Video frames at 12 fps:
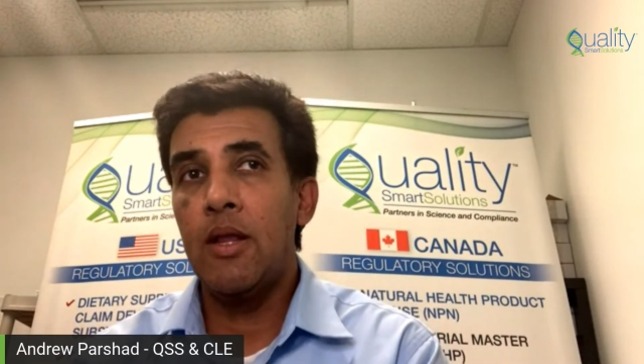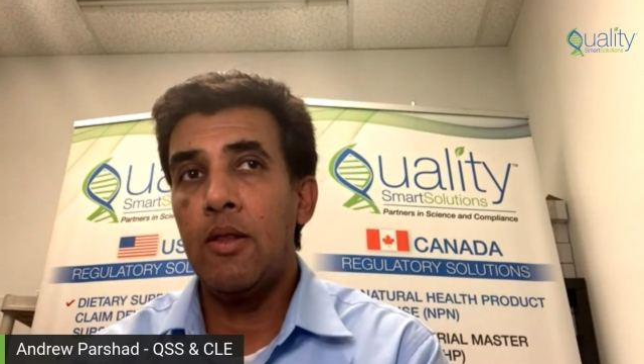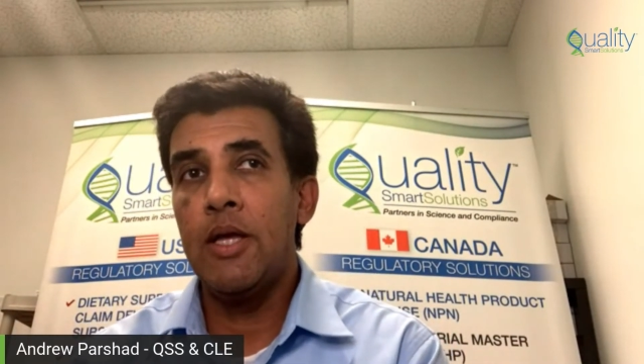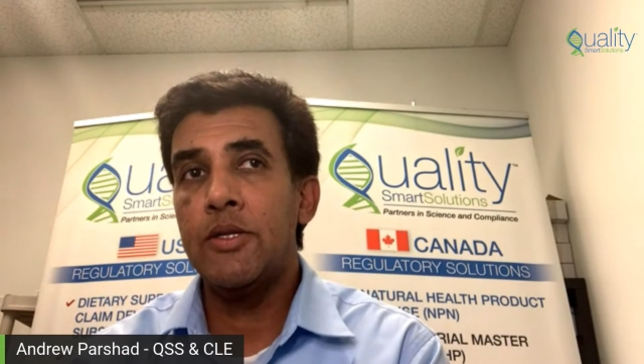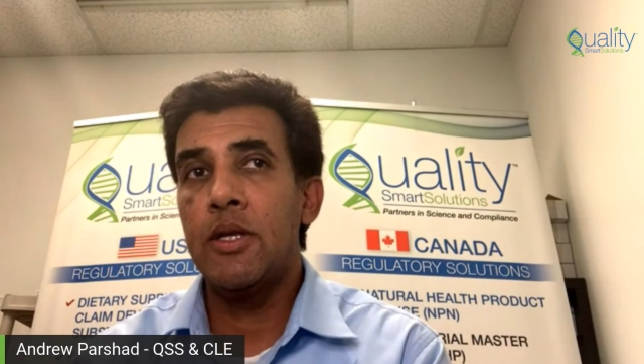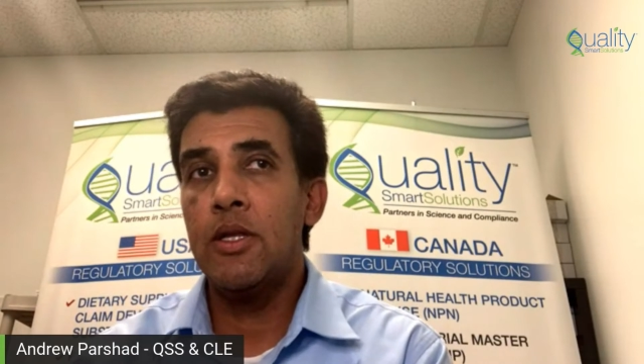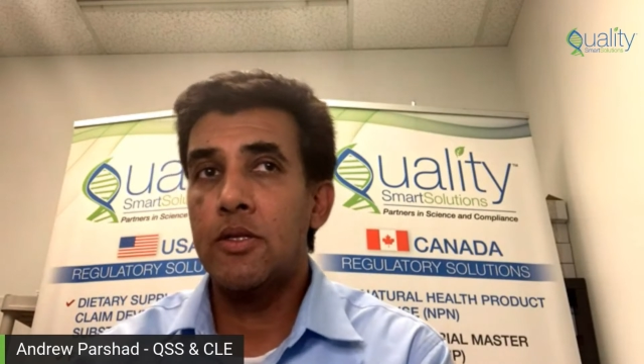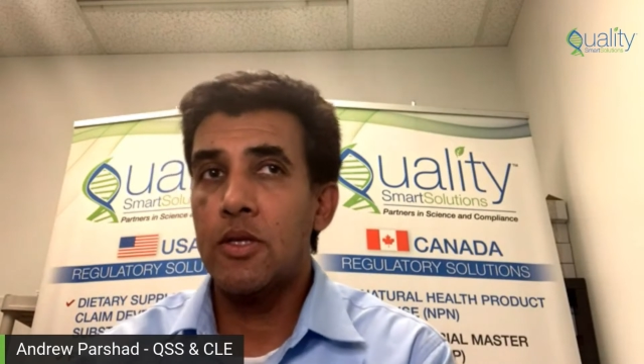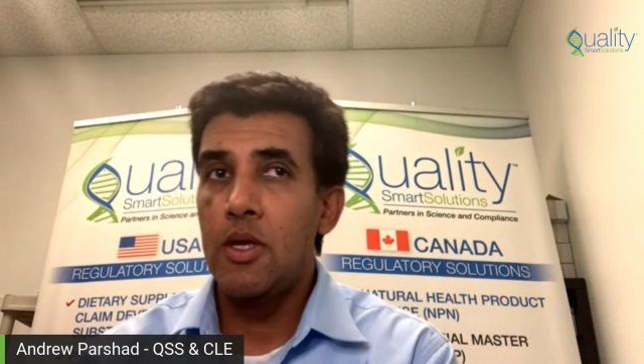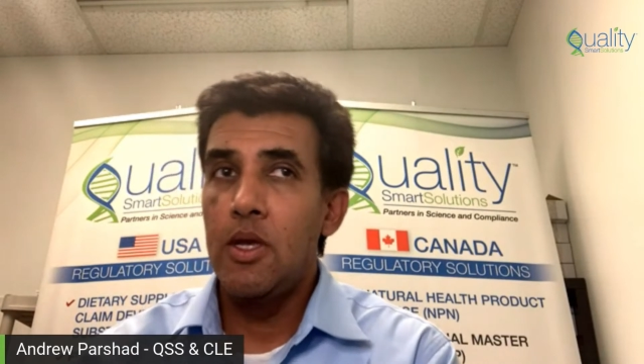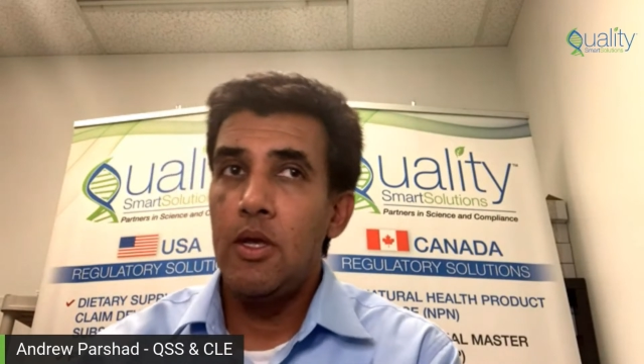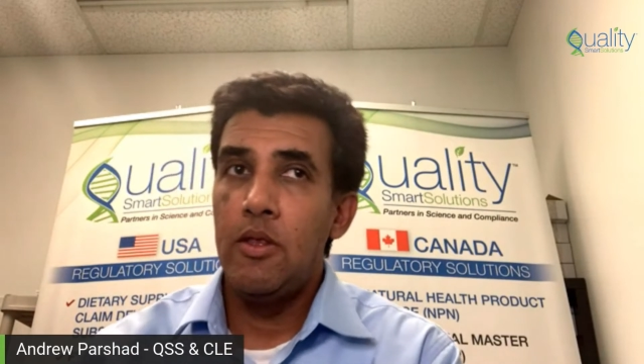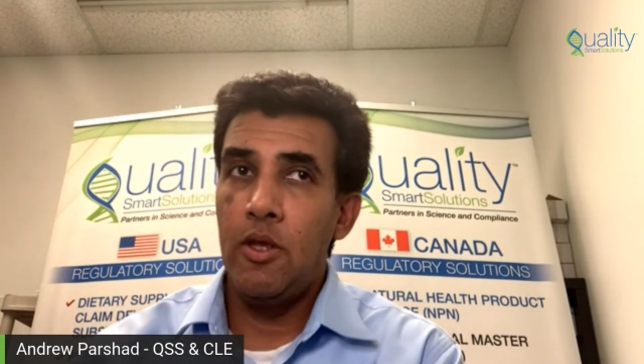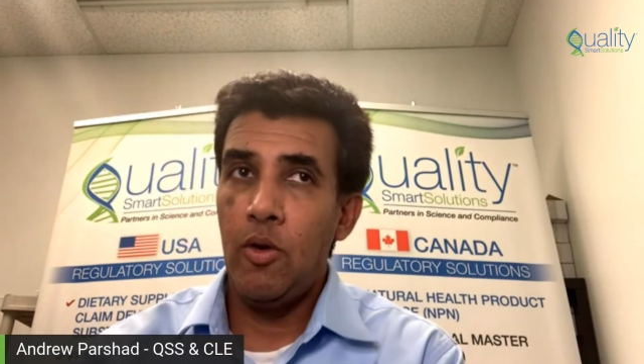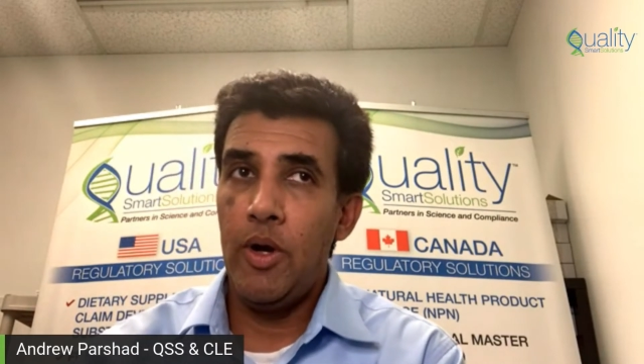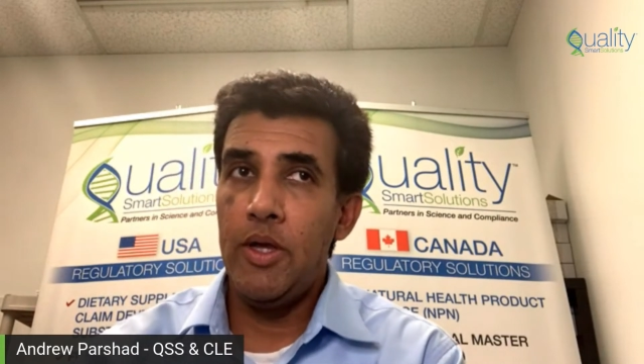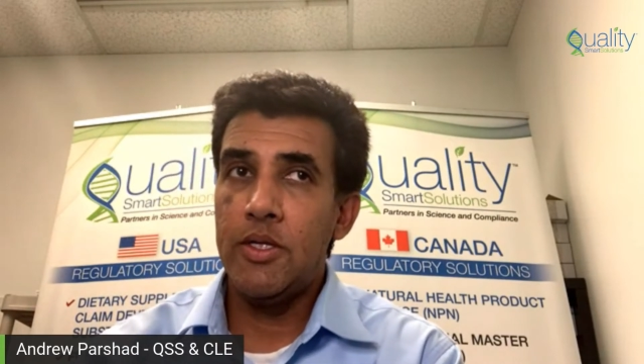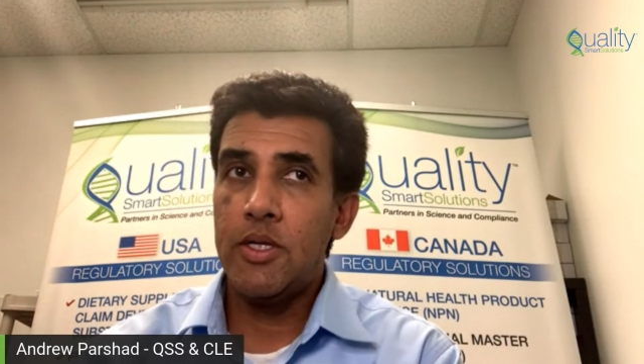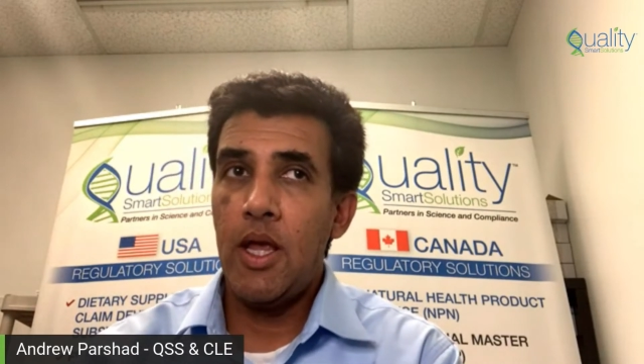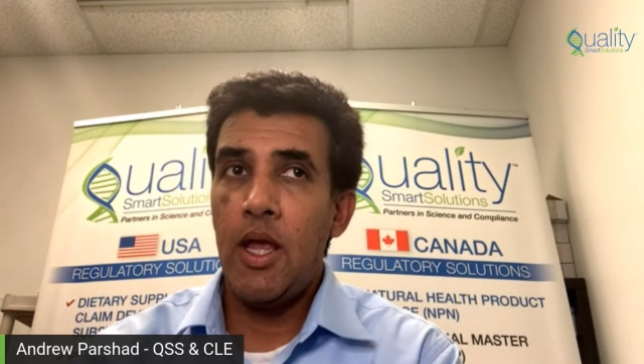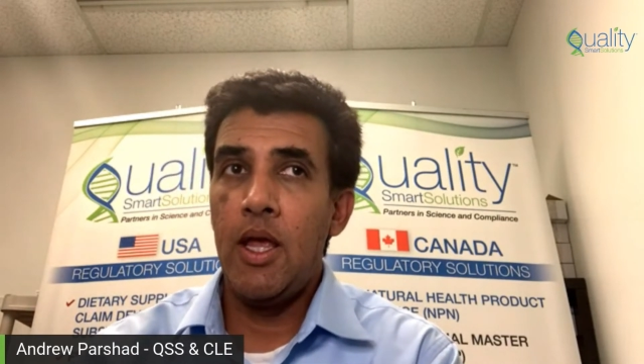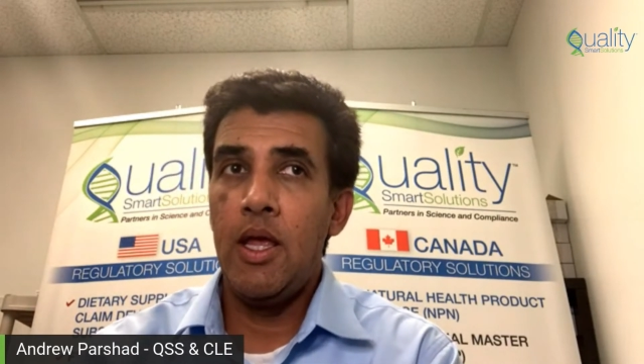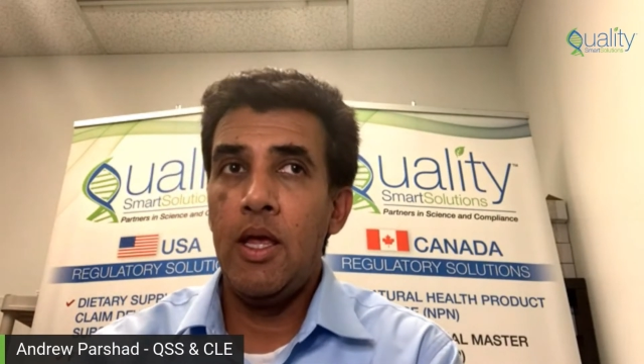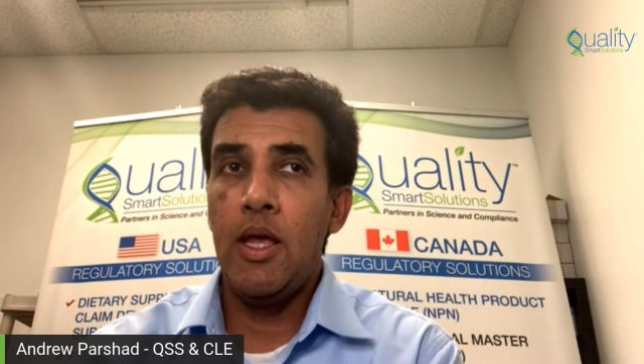license. There is
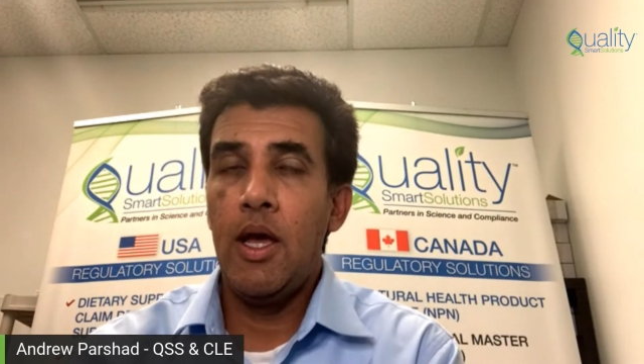a